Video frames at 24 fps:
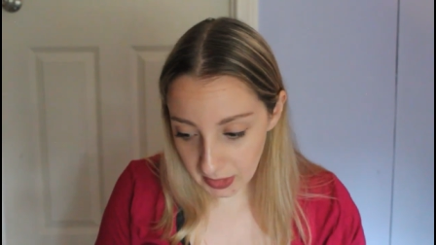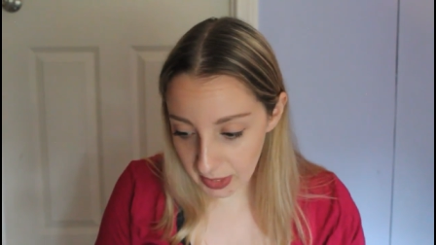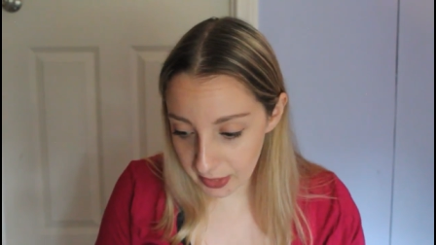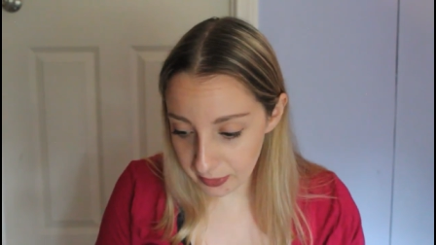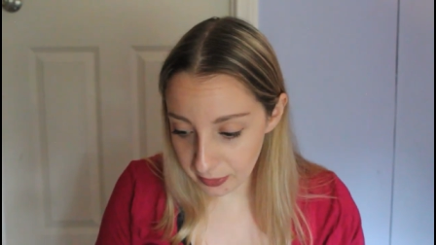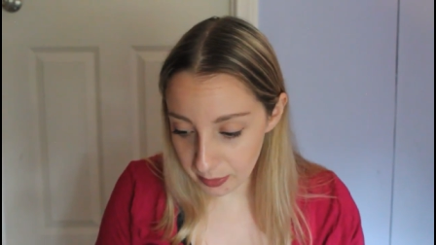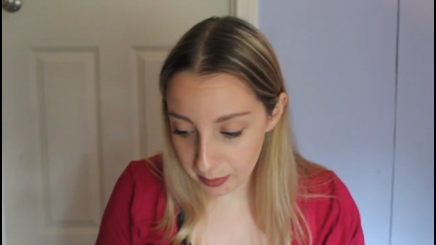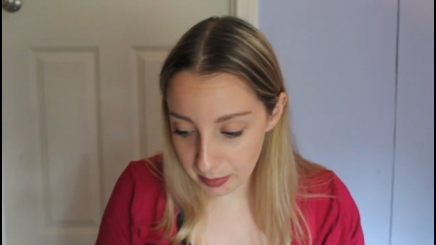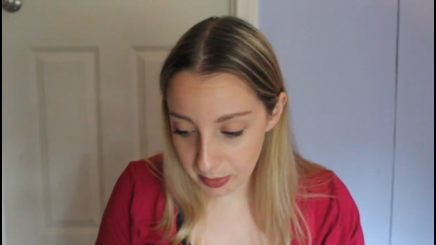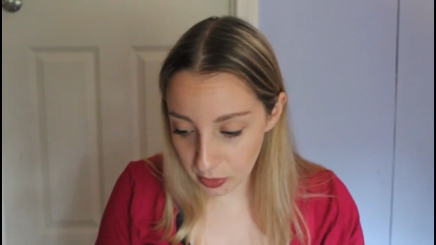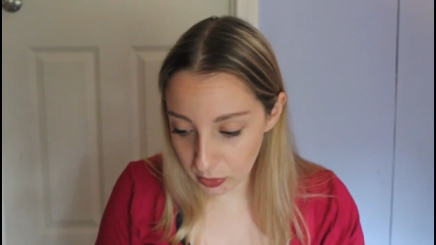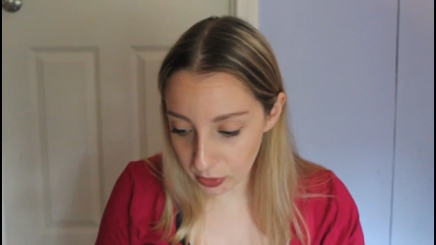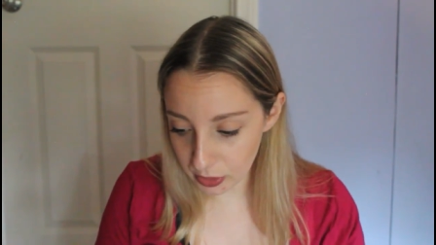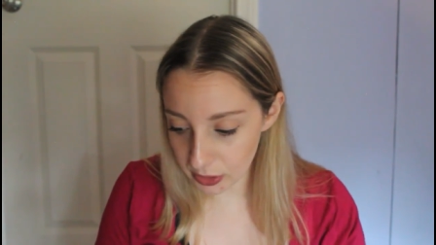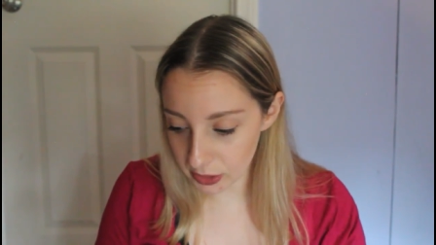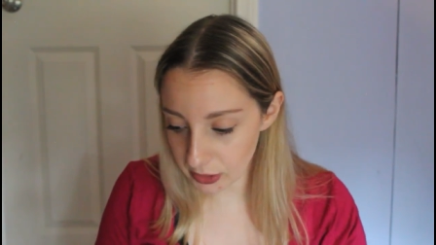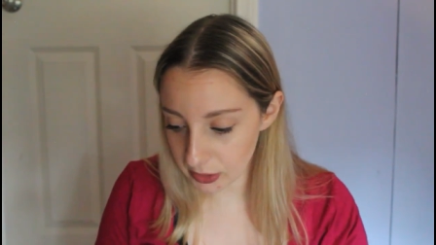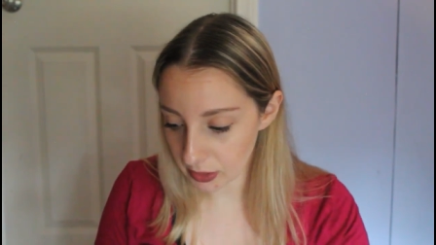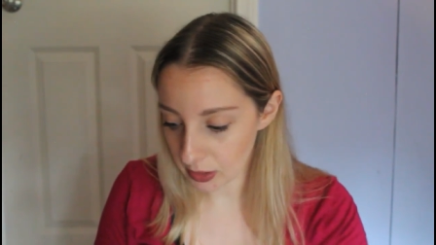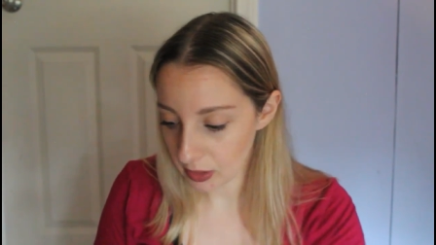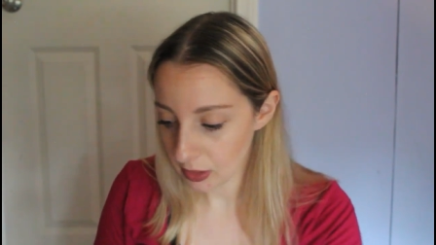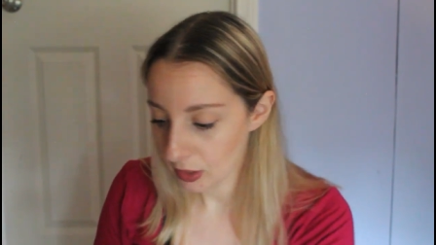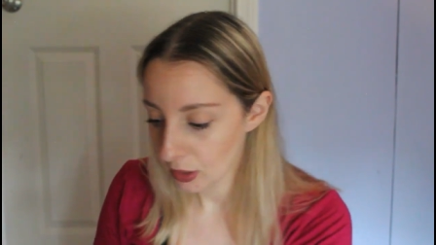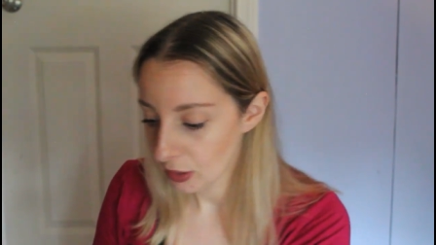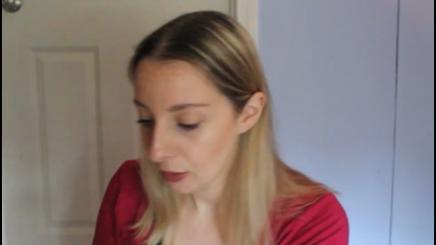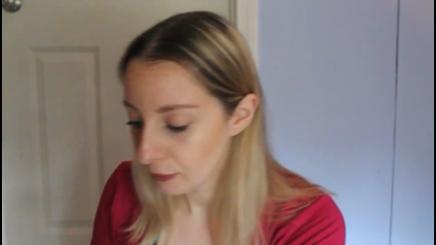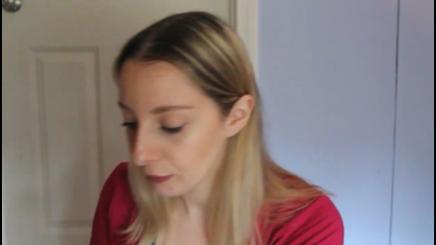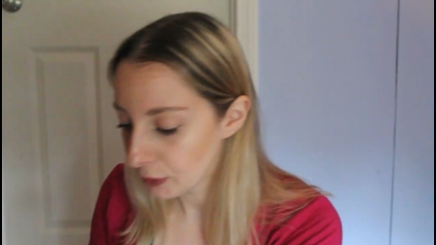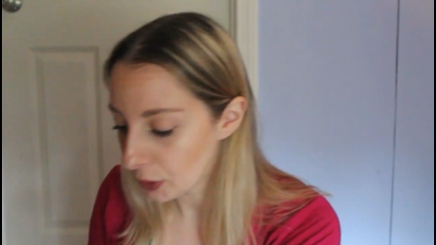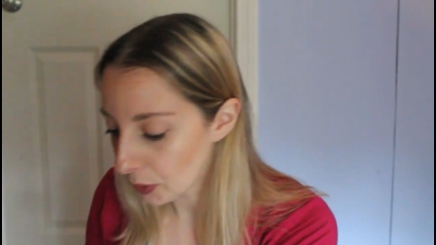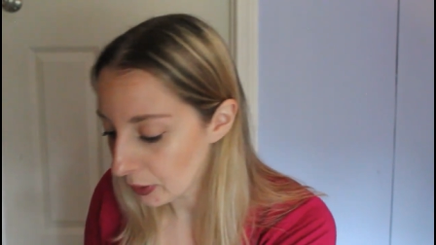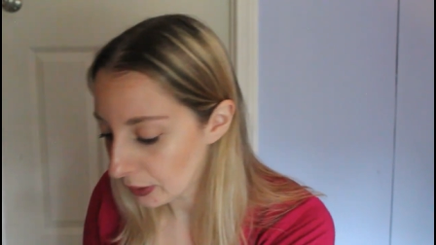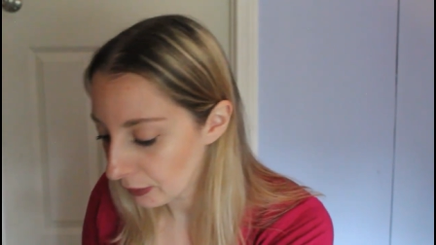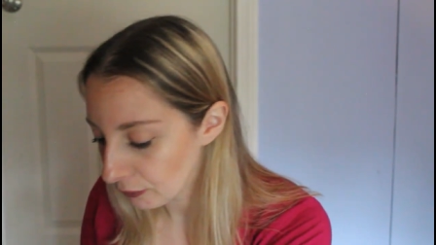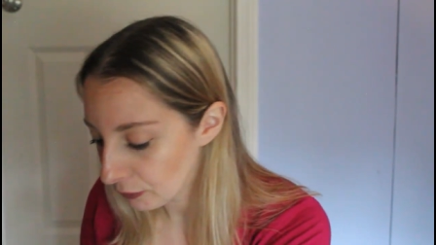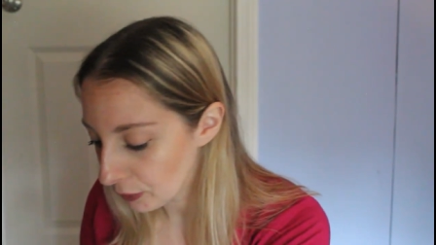and the milk is
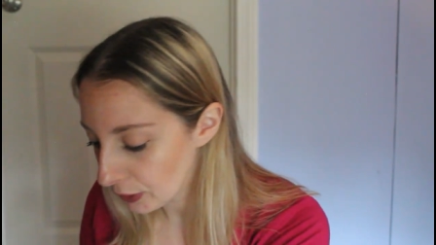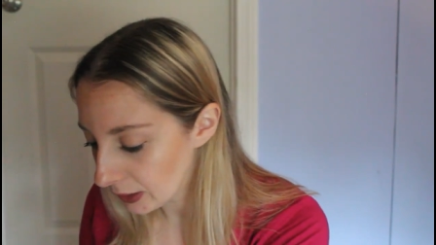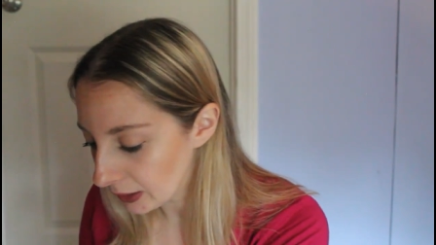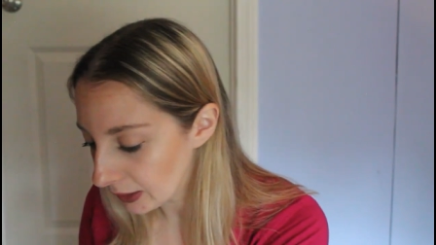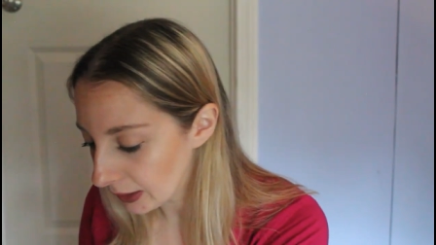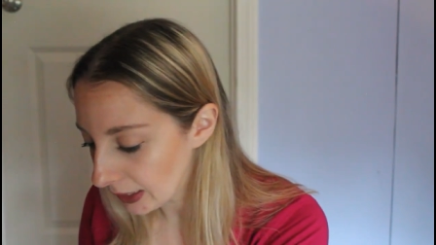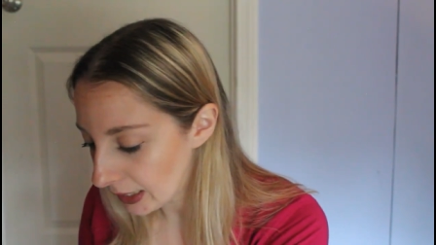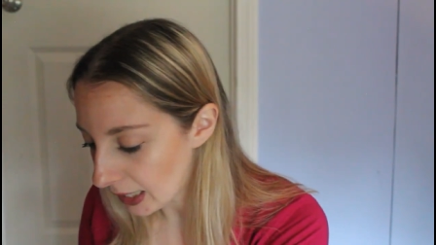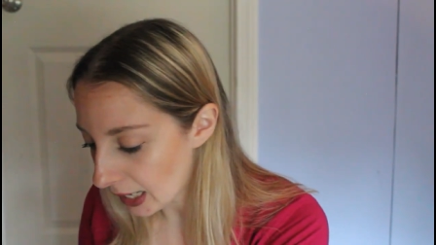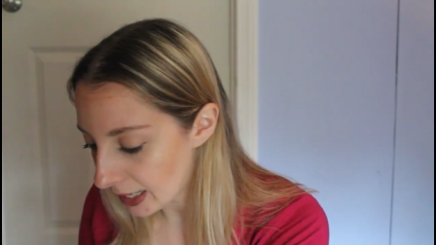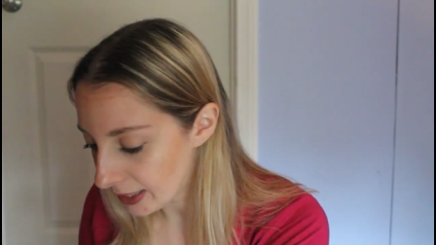flowing freely.